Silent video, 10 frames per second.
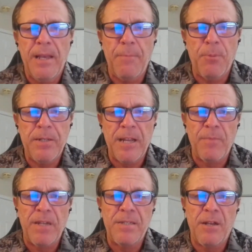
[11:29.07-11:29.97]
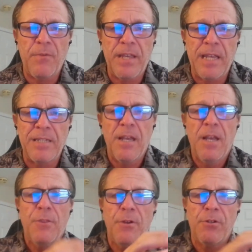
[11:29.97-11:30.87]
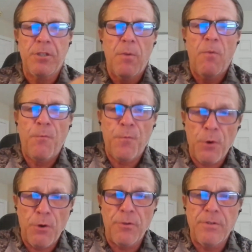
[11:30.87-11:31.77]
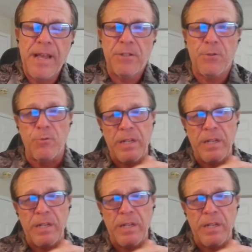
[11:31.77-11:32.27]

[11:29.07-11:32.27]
and protect myself in case there's further downswings.